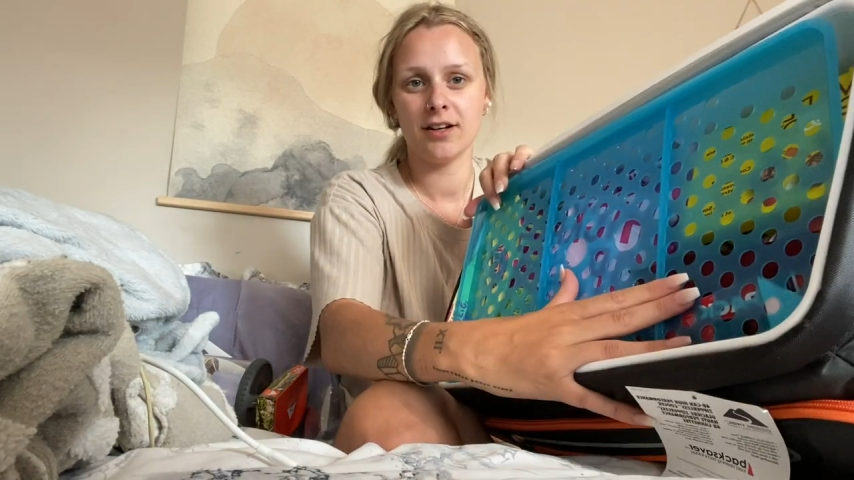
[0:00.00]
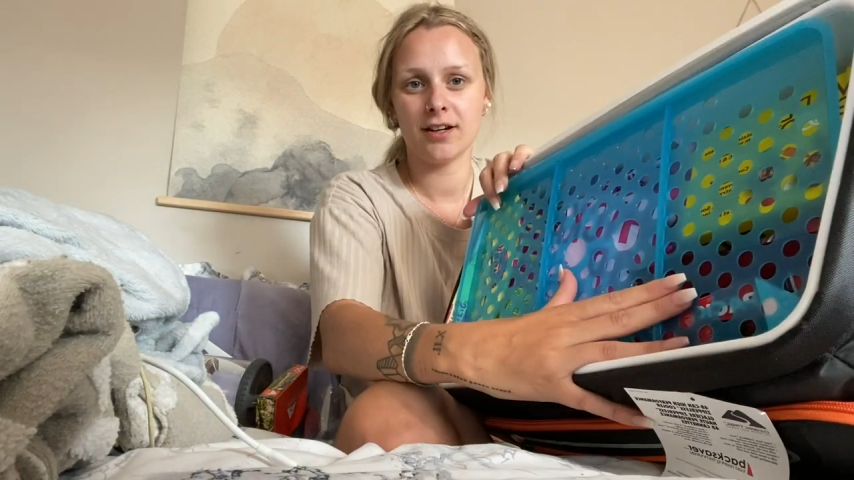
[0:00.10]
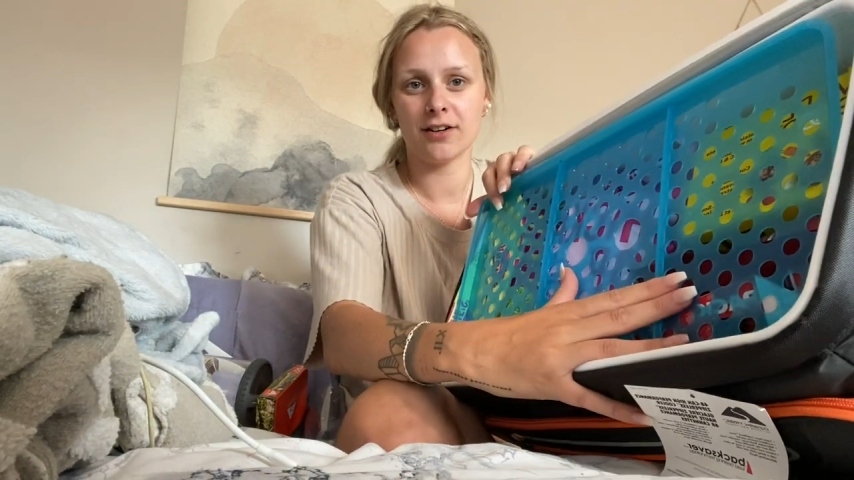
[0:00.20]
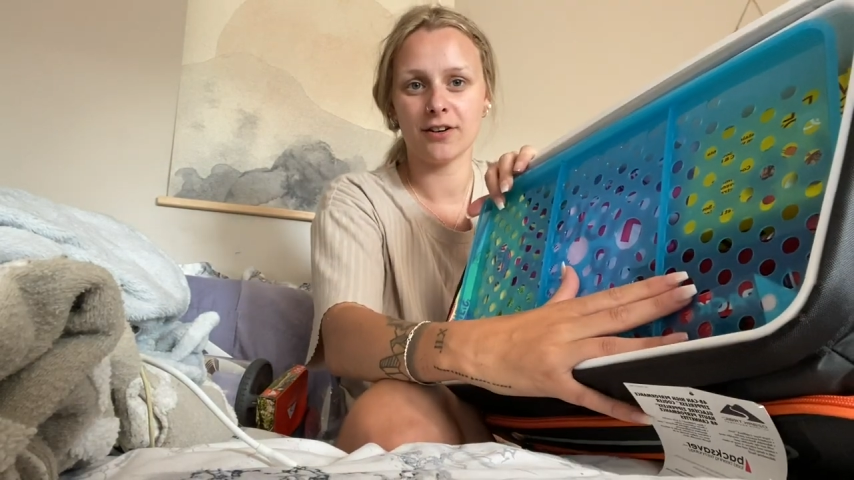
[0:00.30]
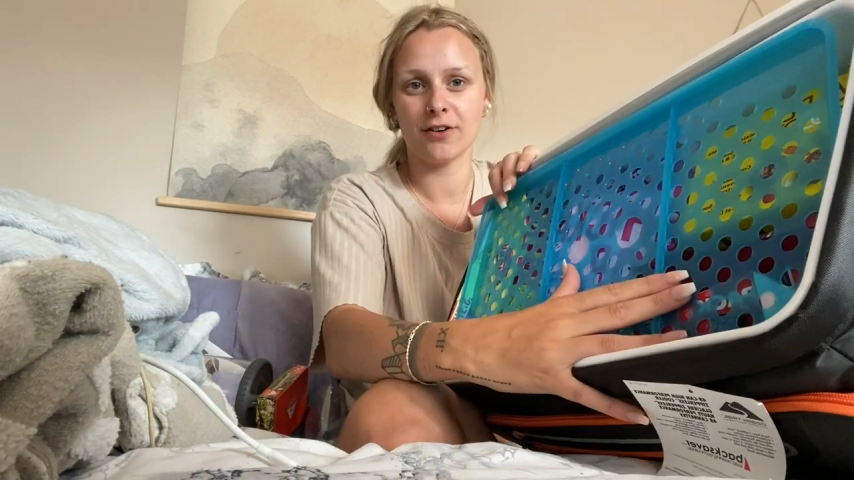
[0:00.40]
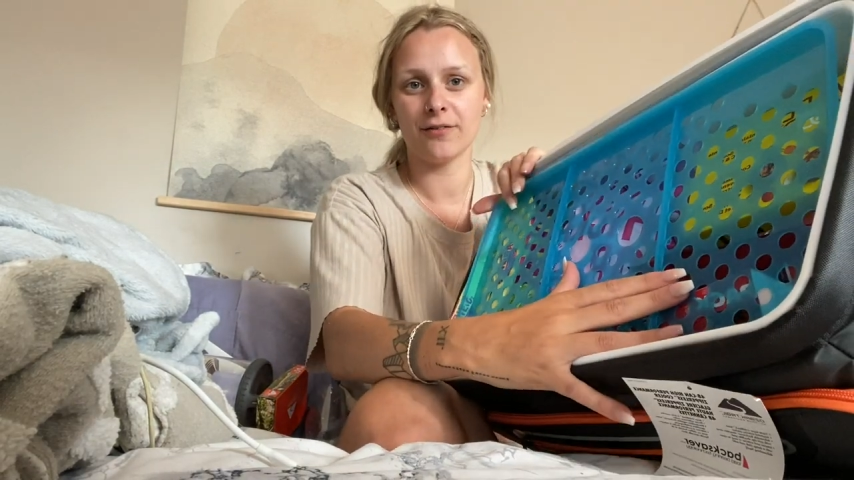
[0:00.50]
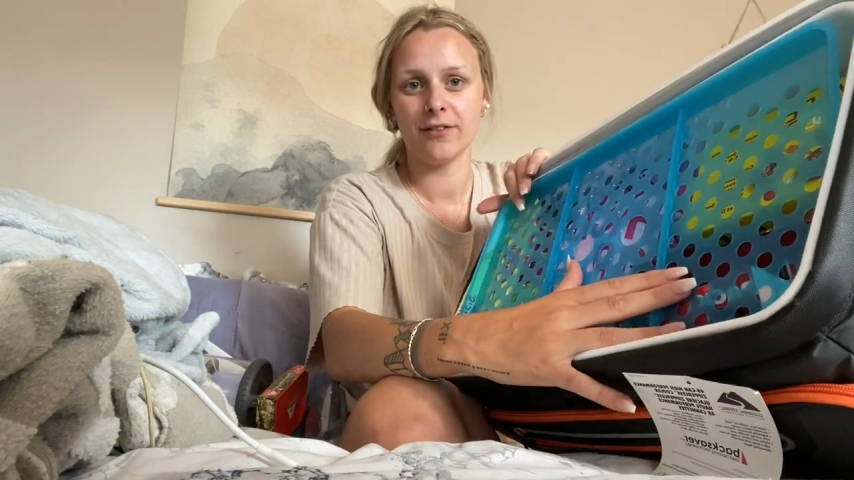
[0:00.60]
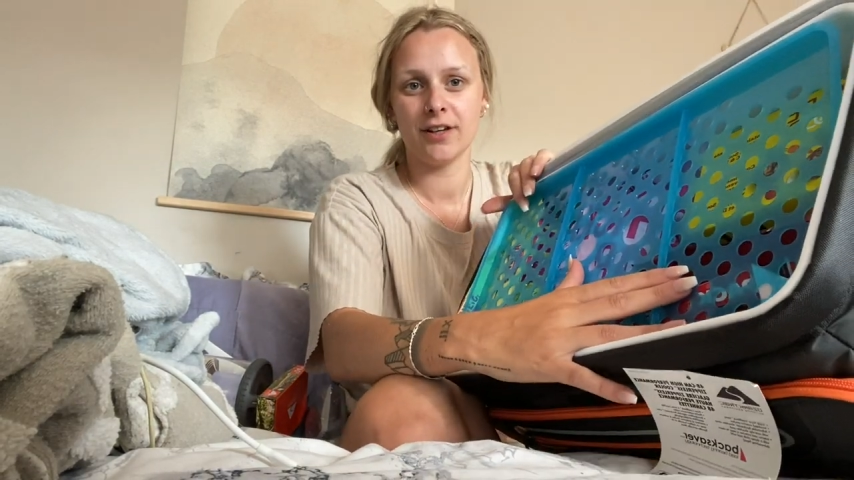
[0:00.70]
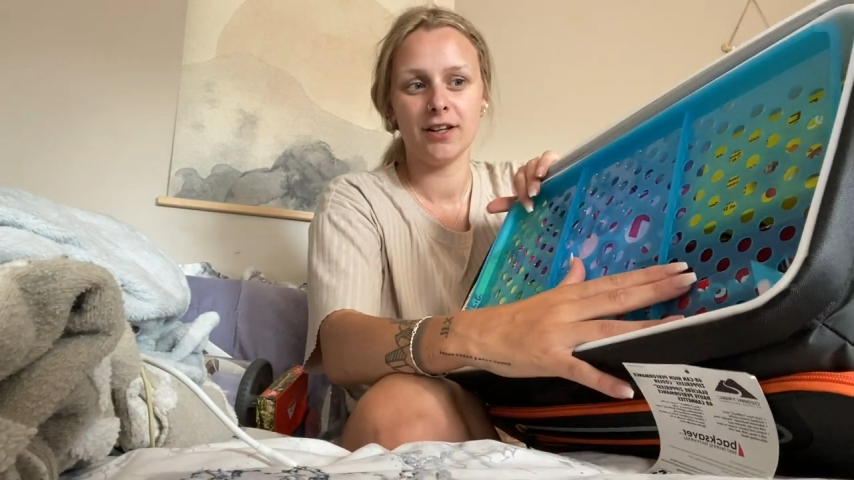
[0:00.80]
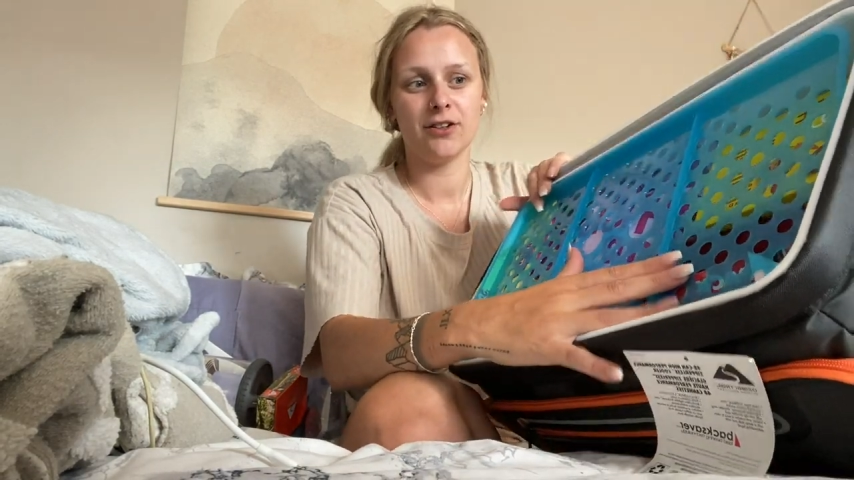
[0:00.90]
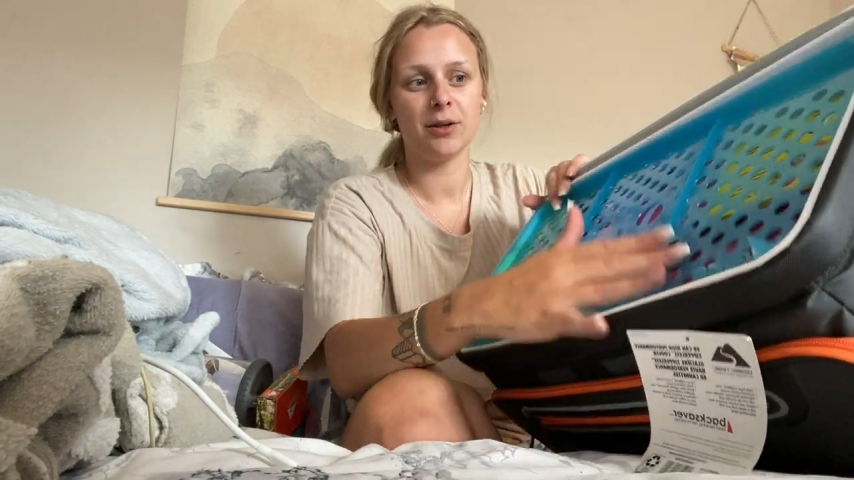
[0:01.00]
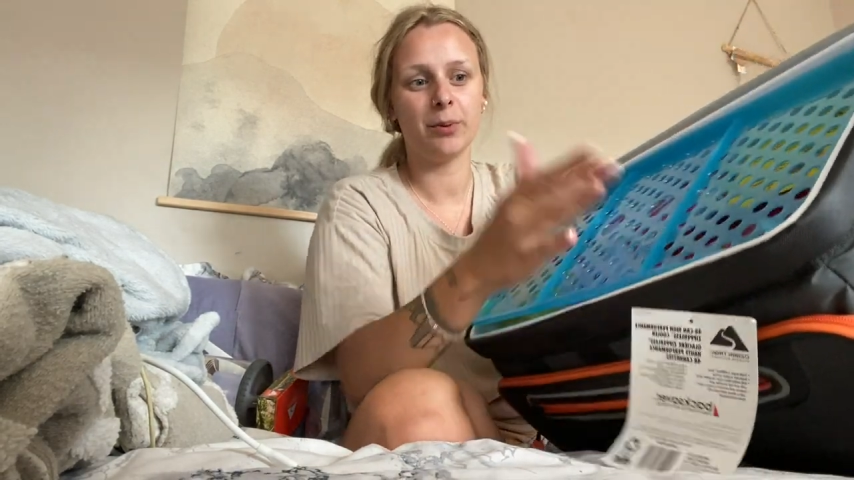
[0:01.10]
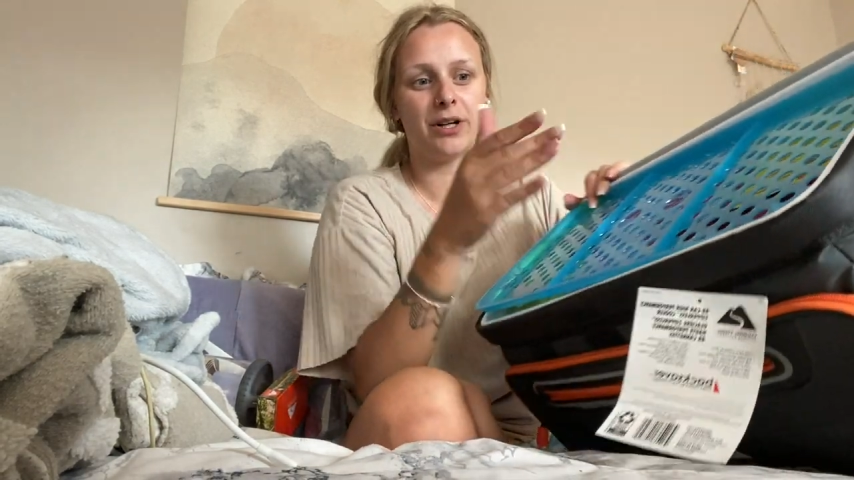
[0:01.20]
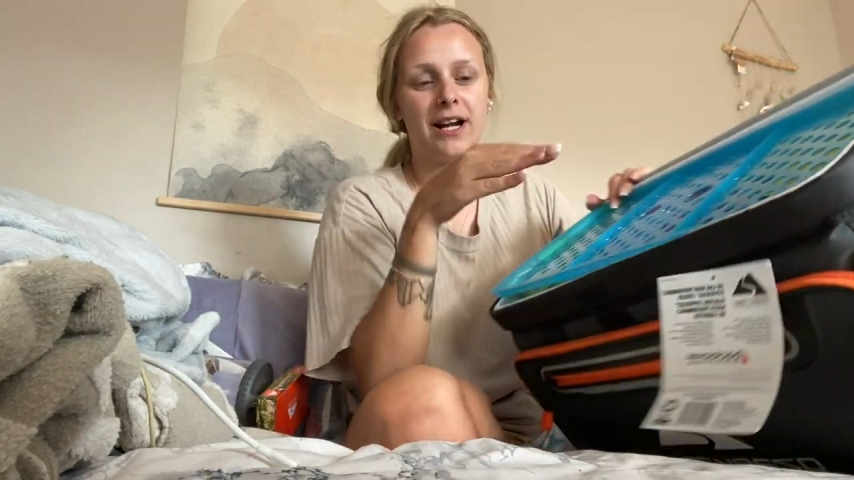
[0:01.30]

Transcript: I don't know, you can put it